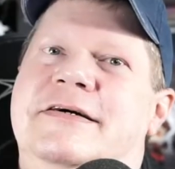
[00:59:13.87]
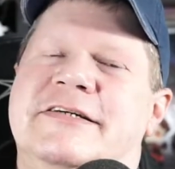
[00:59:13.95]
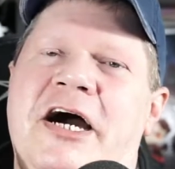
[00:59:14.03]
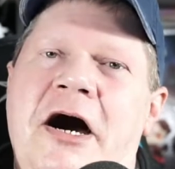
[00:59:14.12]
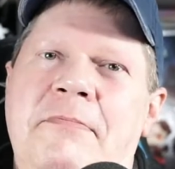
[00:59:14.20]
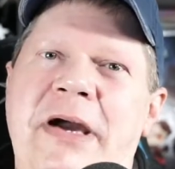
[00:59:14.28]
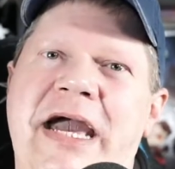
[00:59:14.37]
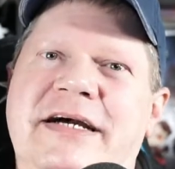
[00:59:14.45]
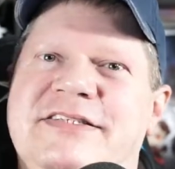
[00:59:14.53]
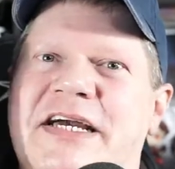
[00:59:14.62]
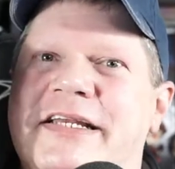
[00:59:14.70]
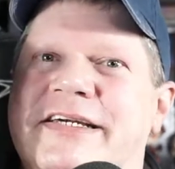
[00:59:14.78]

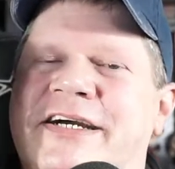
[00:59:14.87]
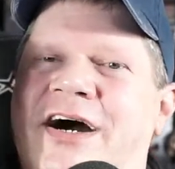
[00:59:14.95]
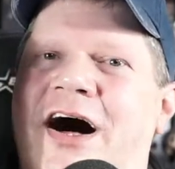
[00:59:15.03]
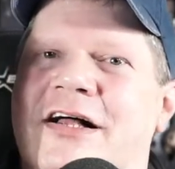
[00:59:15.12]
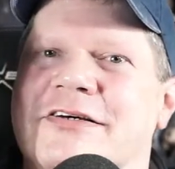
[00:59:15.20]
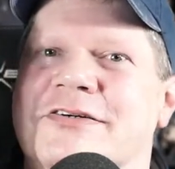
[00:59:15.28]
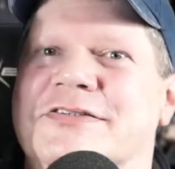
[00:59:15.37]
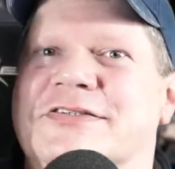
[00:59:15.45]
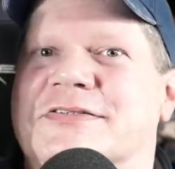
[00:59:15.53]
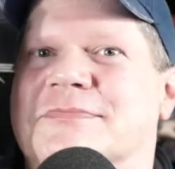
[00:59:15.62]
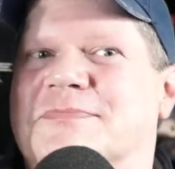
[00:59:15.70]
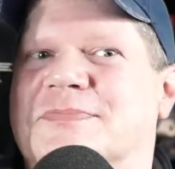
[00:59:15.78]
Commands and
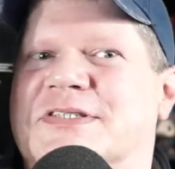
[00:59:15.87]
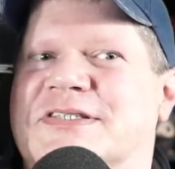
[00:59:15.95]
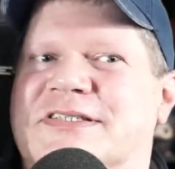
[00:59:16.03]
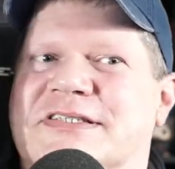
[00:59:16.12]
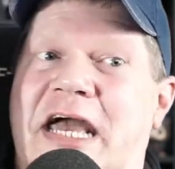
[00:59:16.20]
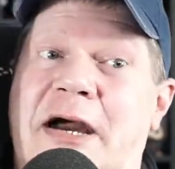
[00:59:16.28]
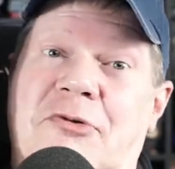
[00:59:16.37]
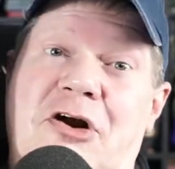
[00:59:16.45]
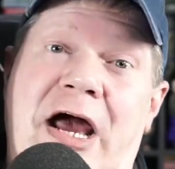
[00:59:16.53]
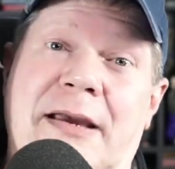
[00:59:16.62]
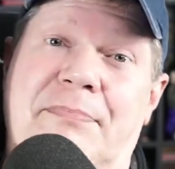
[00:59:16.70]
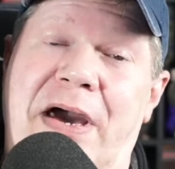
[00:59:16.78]
Colors
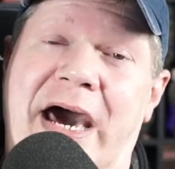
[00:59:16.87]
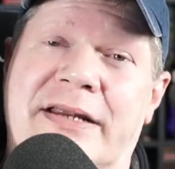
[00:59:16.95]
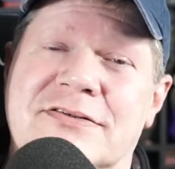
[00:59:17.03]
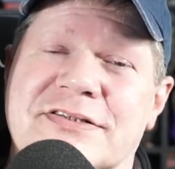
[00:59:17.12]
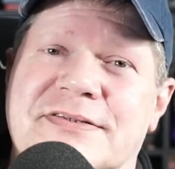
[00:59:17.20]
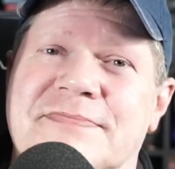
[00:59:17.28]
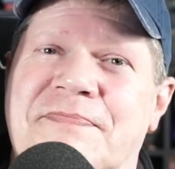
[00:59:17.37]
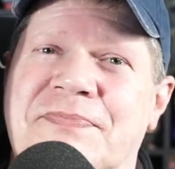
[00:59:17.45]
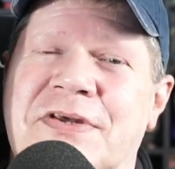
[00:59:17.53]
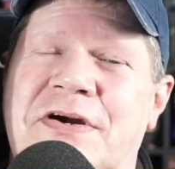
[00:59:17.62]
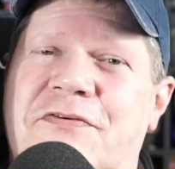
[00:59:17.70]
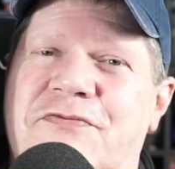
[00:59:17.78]
Samurai Battles
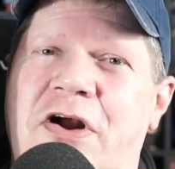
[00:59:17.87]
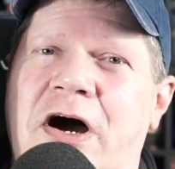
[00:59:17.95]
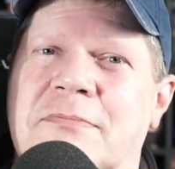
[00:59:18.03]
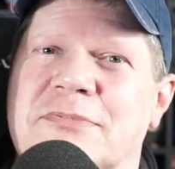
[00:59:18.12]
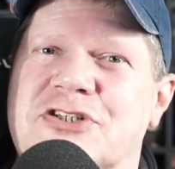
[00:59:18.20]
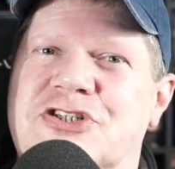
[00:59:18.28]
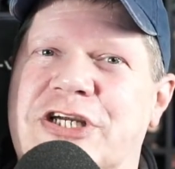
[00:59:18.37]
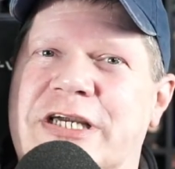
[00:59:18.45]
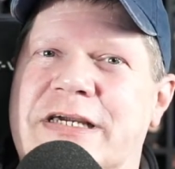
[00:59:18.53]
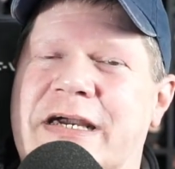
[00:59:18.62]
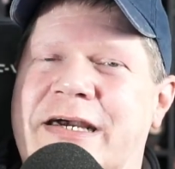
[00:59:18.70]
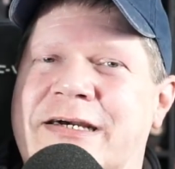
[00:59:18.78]
from
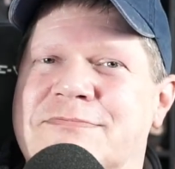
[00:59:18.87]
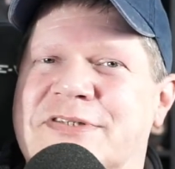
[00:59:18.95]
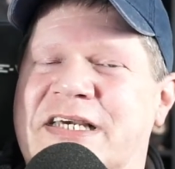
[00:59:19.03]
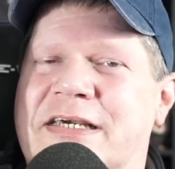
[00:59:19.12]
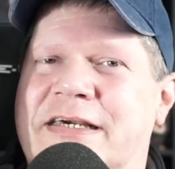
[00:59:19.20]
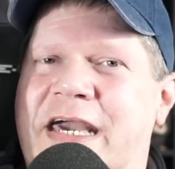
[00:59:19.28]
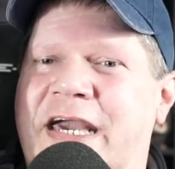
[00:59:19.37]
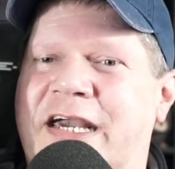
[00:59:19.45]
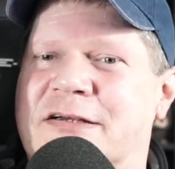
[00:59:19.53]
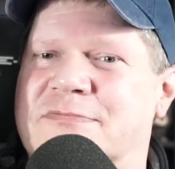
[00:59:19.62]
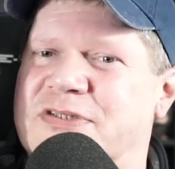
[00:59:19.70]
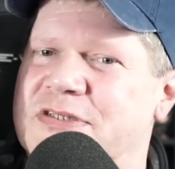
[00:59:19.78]
GMT
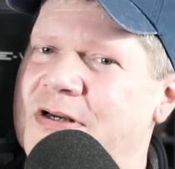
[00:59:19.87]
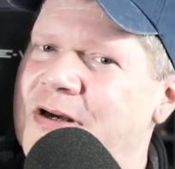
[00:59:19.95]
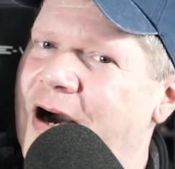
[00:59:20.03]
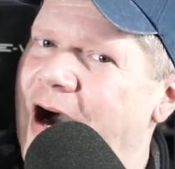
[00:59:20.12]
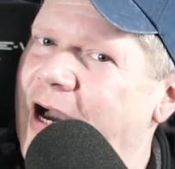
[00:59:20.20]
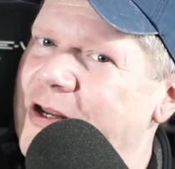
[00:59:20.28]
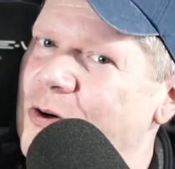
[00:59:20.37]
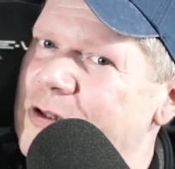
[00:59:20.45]
Games. I know a